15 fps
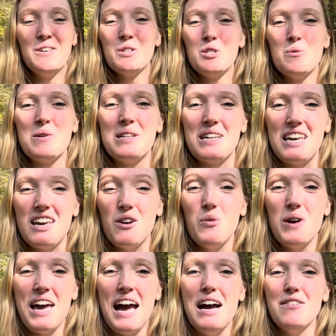Ultimately,
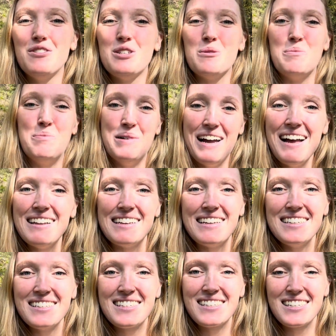we have to
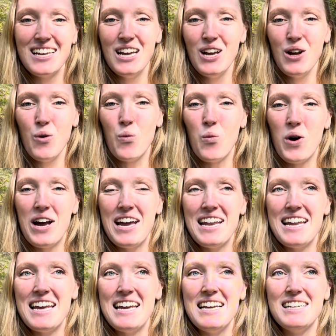balance what
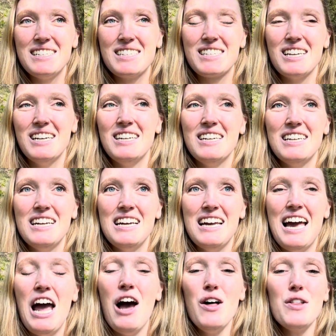is
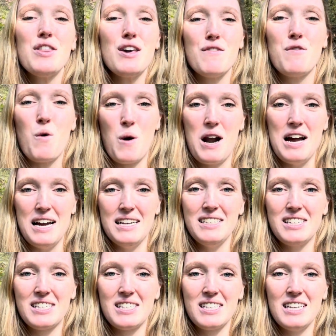healthy for
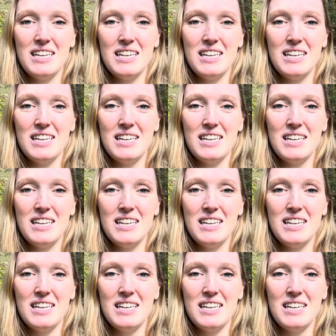us,